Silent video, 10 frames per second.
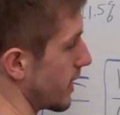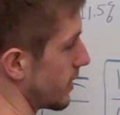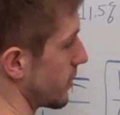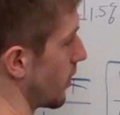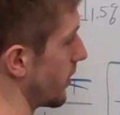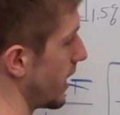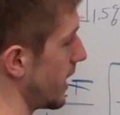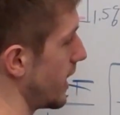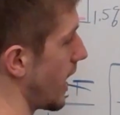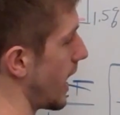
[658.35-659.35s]
And so
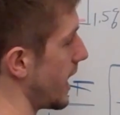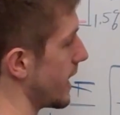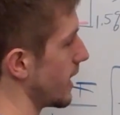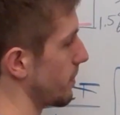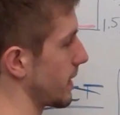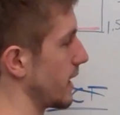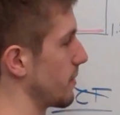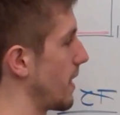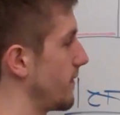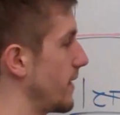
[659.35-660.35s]
then I end up getting my